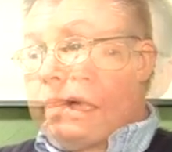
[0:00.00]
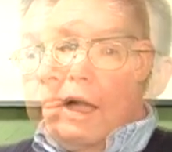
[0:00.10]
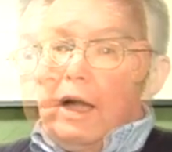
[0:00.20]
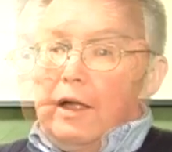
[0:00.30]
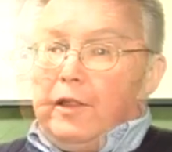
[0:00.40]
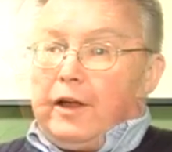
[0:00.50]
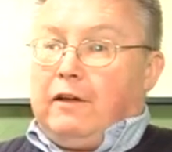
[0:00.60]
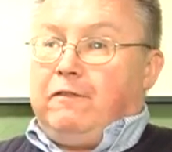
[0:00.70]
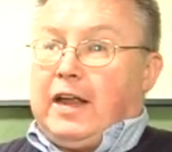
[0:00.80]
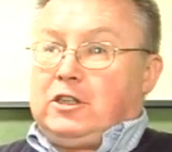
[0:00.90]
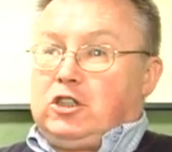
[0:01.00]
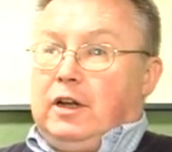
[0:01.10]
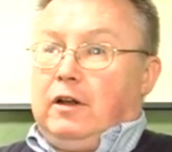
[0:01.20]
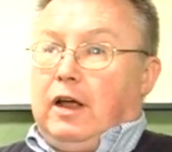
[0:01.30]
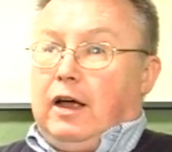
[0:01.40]
The
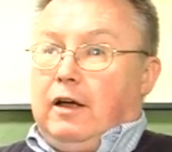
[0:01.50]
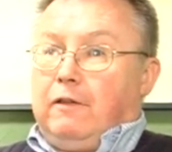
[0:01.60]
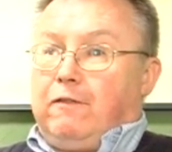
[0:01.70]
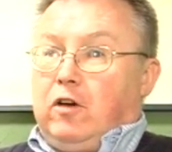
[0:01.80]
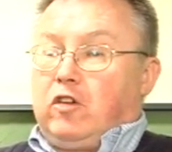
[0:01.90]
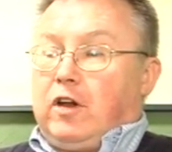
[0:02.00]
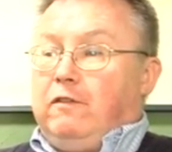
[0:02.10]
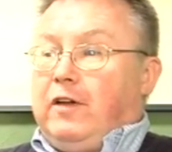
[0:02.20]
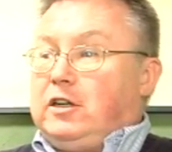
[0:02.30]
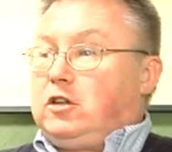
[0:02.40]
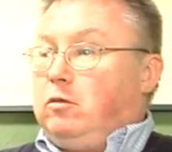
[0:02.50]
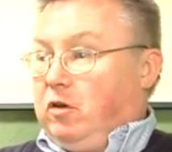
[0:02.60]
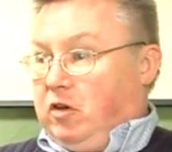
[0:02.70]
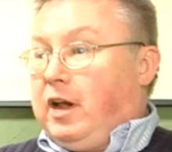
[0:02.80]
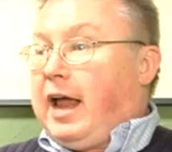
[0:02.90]
convention, the first convention
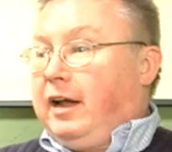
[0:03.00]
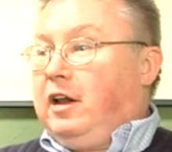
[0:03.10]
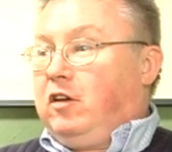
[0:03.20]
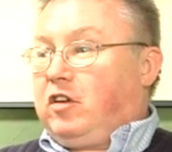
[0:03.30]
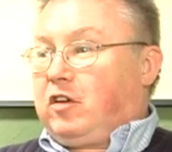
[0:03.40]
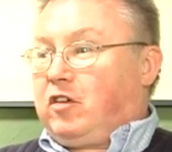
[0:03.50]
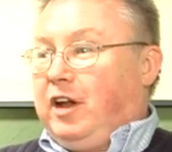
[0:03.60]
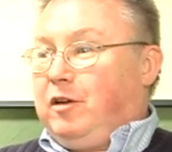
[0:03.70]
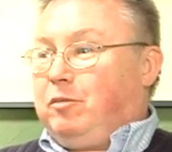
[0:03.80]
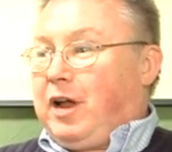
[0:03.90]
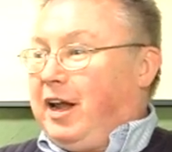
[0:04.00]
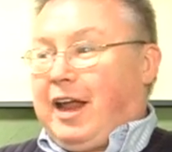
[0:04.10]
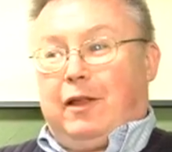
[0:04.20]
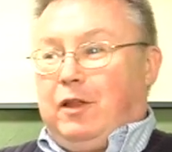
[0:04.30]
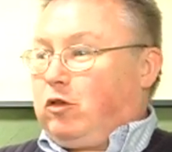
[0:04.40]
was in 1916. And
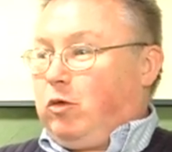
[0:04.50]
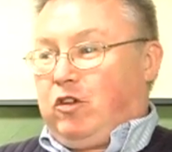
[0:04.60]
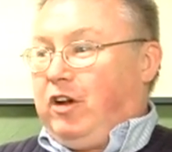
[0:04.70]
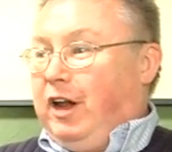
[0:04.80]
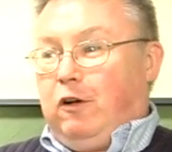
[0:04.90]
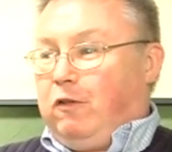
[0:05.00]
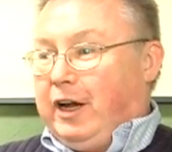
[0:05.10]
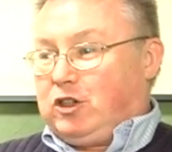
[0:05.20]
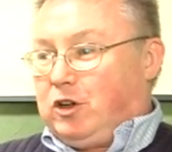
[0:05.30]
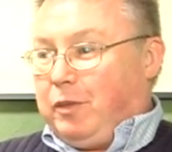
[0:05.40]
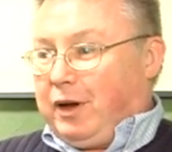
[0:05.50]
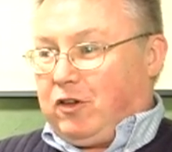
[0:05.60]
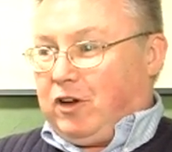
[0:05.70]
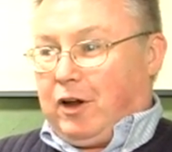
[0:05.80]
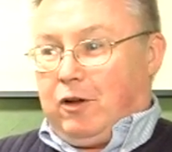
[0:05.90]
again, this was an innovation
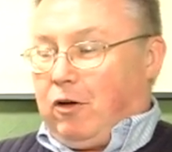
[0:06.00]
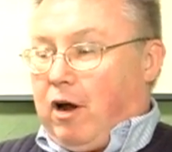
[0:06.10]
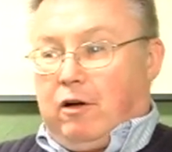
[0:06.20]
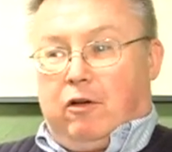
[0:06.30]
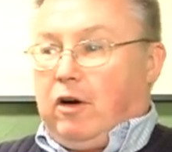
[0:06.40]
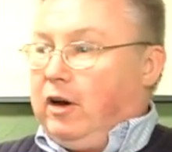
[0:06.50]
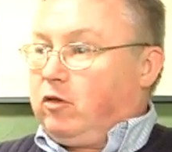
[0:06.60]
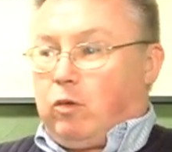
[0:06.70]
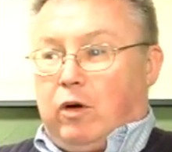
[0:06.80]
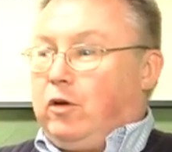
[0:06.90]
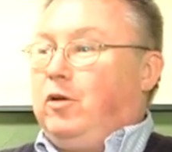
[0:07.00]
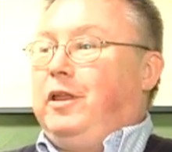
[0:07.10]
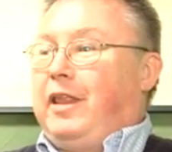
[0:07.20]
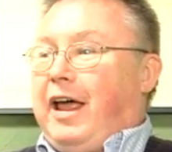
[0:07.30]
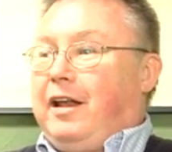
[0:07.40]
because the other honoraries weren't
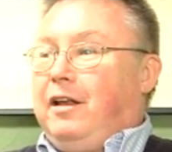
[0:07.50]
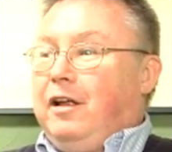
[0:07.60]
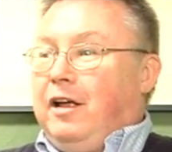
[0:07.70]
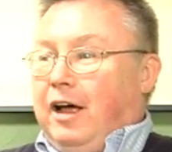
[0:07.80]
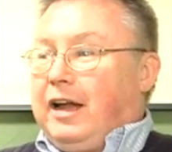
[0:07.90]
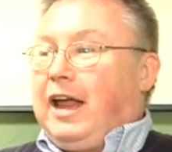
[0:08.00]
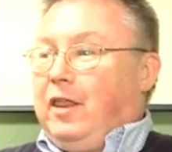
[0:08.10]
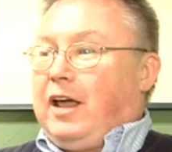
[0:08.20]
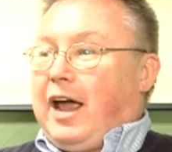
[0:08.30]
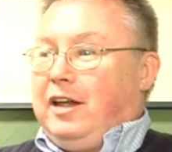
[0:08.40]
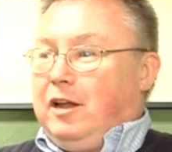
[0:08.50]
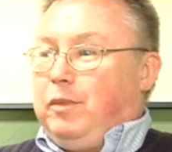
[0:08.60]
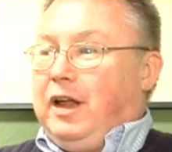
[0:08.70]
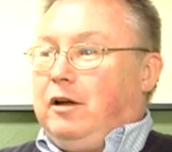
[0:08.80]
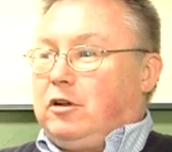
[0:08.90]
doing that. Again, the idea
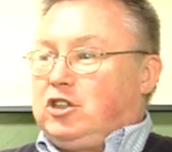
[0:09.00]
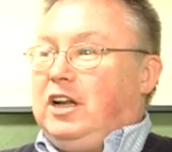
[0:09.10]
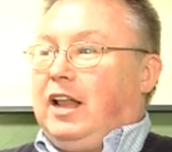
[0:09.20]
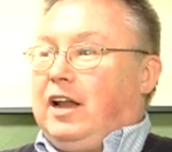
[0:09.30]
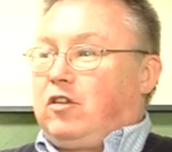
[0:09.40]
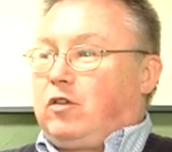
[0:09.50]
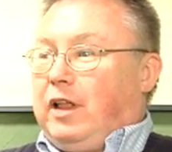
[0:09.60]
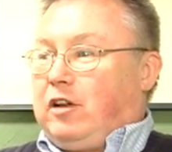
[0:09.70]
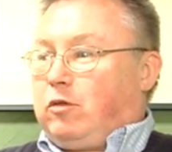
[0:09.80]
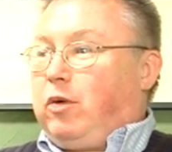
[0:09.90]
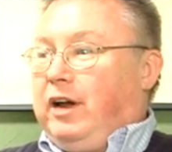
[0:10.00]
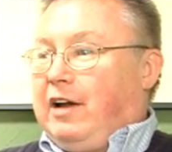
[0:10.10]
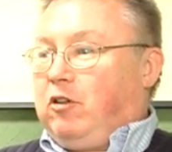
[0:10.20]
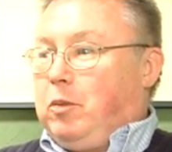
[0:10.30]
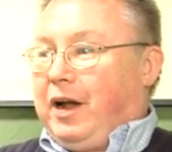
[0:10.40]
being, well, gee, let's bring
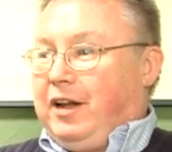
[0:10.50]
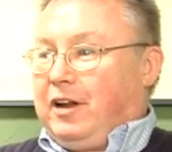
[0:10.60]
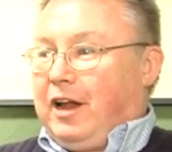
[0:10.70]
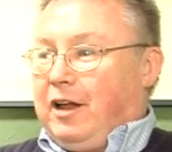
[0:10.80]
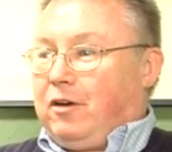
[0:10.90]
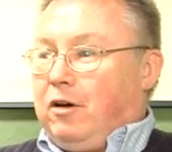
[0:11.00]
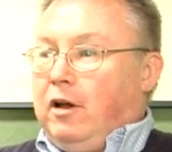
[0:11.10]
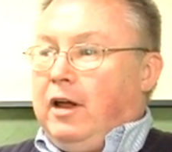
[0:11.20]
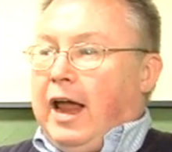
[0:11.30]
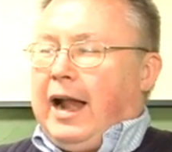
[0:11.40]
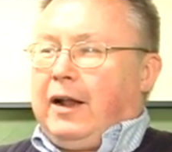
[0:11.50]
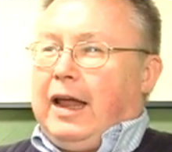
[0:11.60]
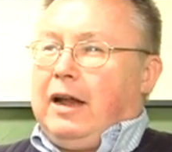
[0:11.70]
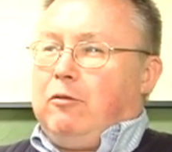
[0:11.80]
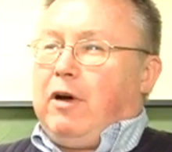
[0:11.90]
everybody together.
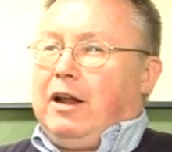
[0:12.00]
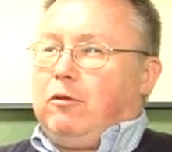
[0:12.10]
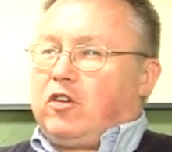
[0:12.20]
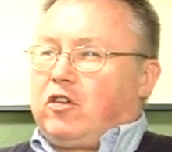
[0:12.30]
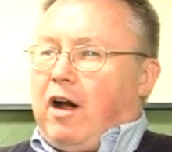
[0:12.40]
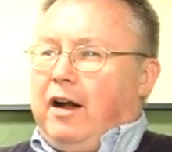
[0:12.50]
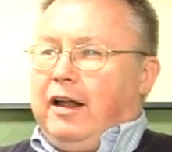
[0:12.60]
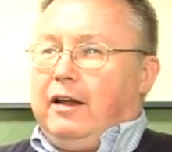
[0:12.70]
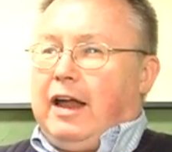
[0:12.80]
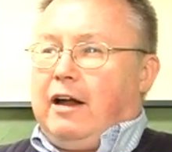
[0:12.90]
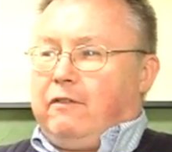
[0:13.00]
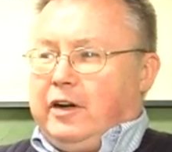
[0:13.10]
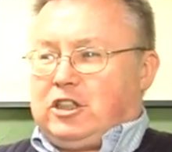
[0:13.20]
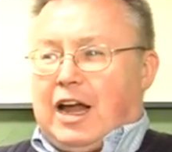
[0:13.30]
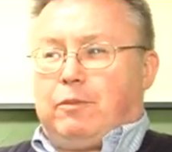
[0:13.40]
And when it was started, every
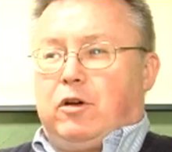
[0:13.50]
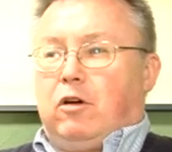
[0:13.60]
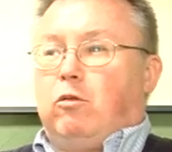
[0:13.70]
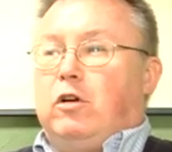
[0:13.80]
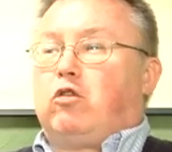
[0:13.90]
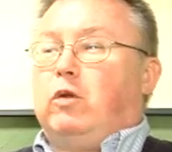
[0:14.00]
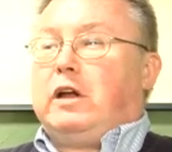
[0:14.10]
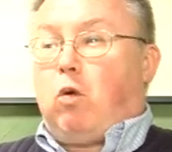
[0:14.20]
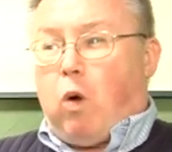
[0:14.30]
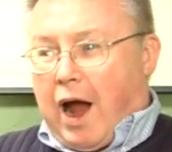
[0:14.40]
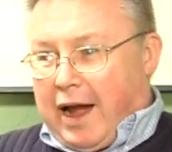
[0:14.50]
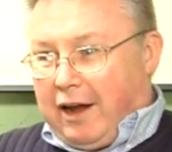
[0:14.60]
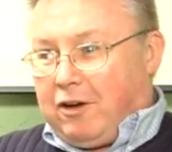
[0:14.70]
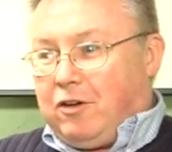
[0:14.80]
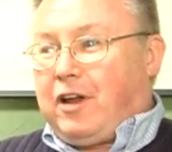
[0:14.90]
chapter was
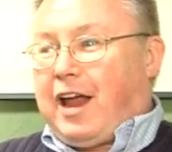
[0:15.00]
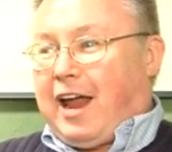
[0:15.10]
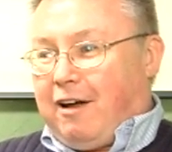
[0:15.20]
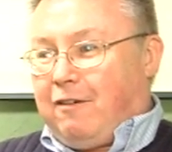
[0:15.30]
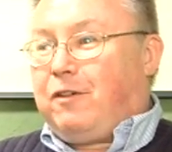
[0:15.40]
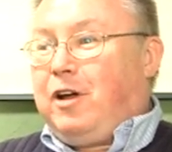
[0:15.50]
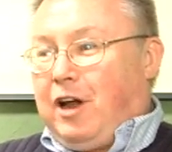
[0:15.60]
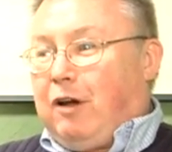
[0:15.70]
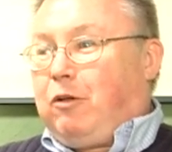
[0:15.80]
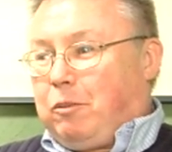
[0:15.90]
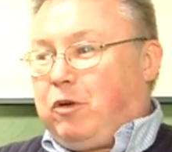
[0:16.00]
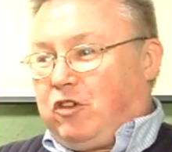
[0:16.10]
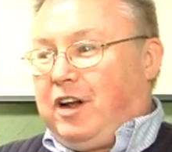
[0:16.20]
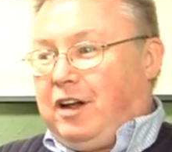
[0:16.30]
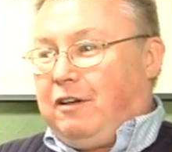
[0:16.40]
required to have a
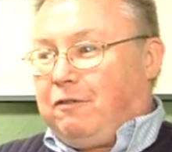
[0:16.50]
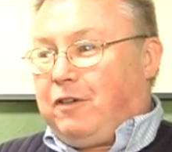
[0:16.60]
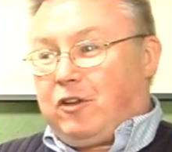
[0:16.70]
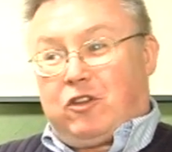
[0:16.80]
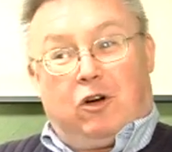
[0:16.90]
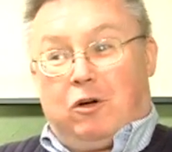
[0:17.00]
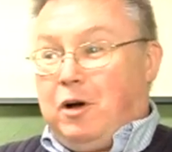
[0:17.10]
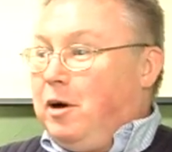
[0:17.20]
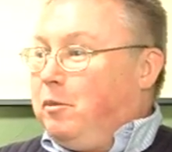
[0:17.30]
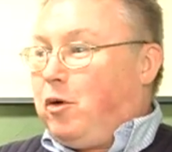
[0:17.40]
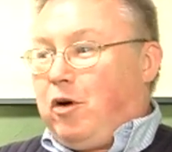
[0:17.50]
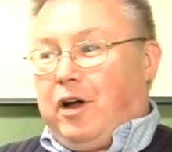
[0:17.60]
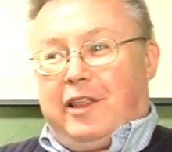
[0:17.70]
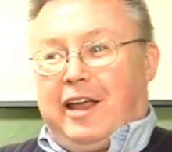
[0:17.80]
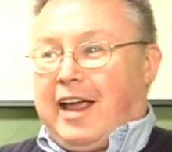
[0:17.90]
representative. And so,
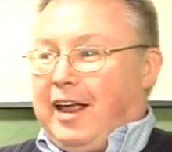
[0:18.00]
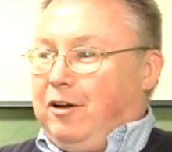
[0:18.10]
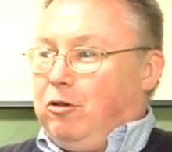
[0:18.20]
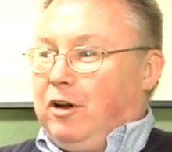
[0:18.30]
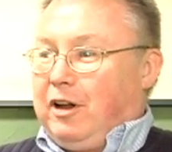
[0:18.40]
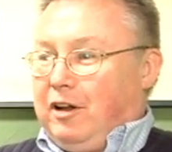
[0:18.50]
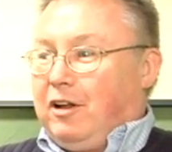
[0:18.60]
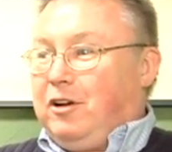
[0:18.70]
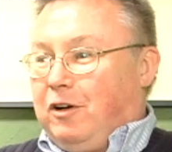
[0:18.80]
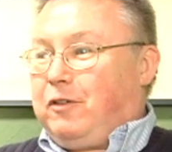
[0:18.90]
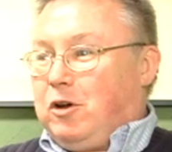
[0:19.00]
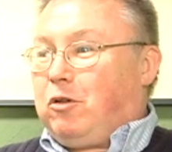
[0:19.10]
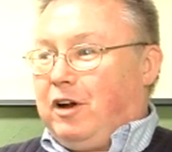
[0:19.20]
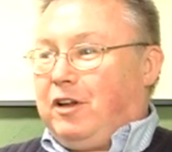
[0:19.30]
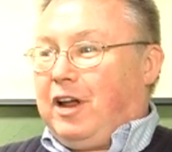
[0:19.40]
boy, they had to really, if you
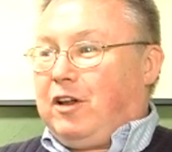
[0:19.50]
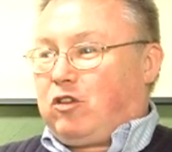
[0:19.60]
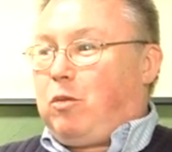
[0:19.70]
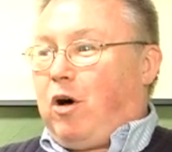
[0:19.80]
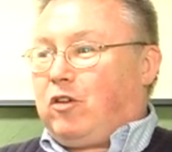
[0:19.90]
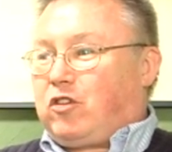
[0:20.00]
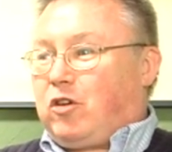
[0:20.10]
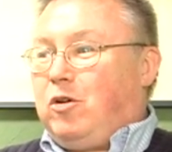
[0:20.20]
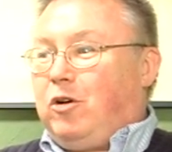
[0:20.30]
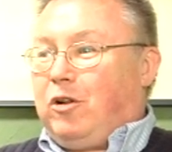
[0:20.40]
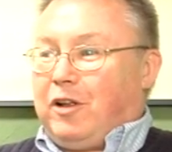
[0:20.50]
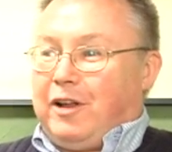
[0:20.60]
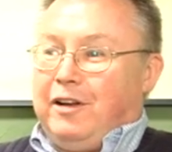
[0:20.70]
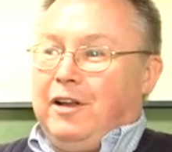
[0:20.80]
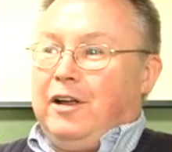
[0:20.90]
were a small school
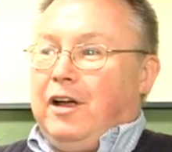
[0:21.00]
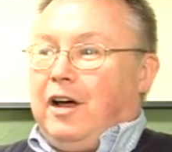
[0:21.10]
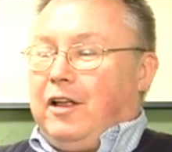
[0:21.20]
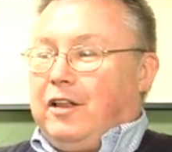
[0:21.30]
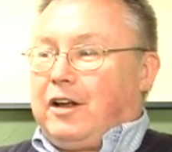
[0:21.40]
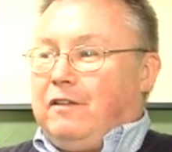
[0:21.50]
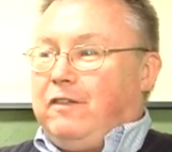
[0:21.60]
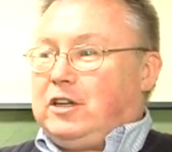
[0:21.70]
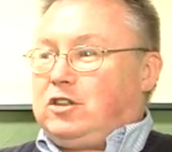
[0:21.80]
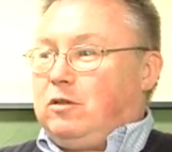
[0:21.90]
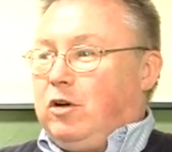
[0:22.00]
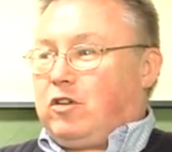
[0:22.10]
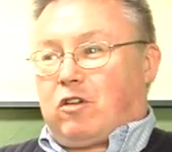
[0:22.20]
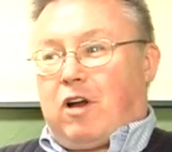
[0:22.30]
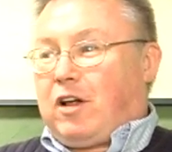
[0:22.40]
and the convention was
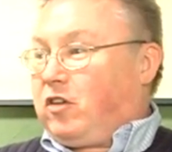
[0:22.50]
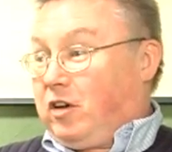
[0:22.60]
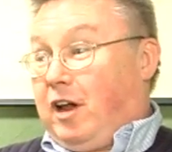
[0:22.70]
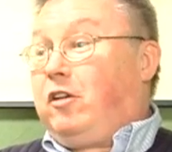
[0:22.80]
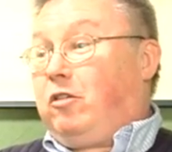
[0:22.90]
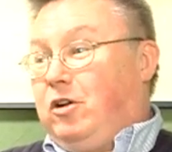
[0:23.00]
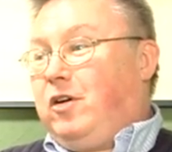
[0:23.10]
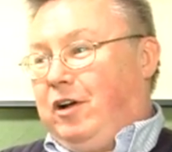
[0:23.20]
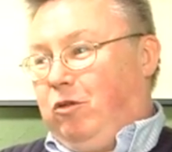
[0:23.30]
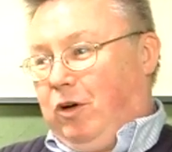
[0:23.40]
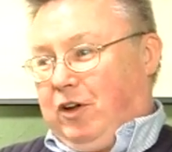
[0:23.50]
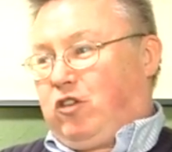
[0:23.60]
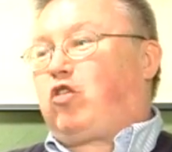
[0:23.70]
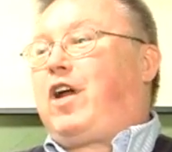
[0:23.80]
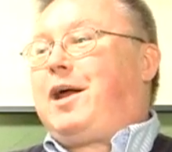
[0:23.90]
across the country, you had to really
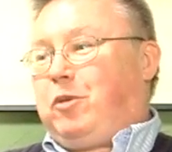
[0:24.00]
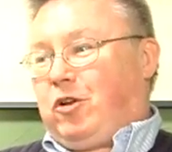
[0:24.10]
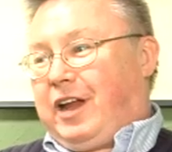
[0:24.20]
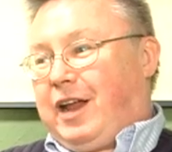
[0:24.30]
scramble to